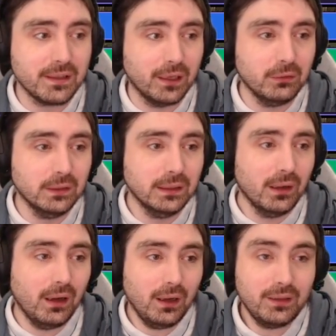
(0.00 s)
So
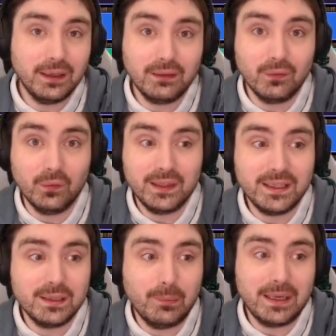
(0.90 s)
I think that this
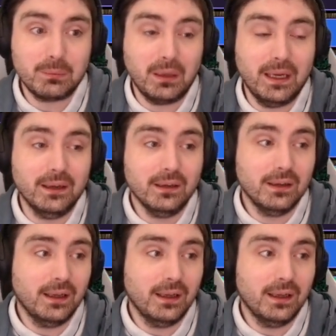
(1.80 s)
is the best player,